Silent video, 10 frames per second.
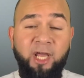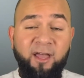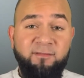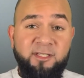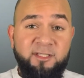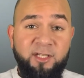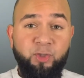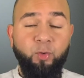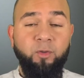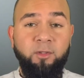have a
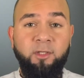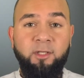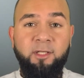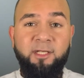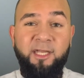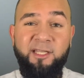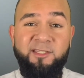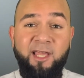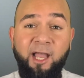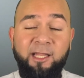schedule
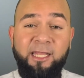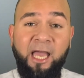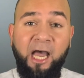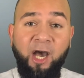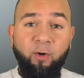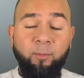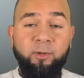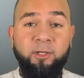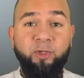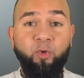exactly how I'm
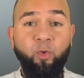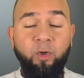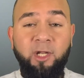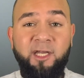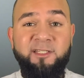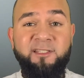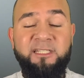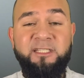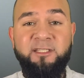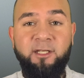going to utilize
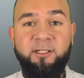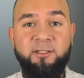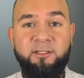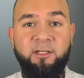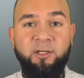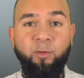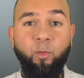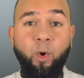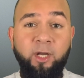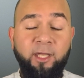these nights.
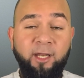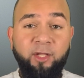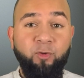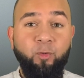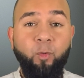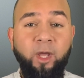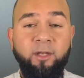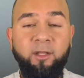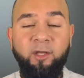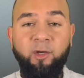What can I do
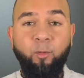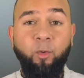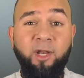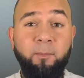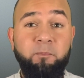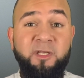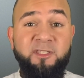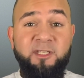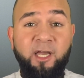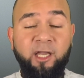when? When I'm
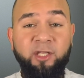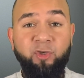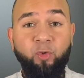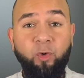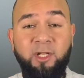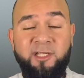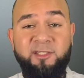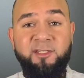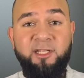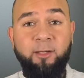busy, I can utilize
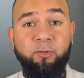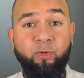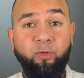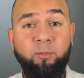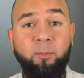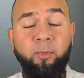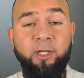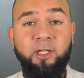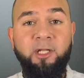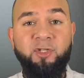this time in remembering Allah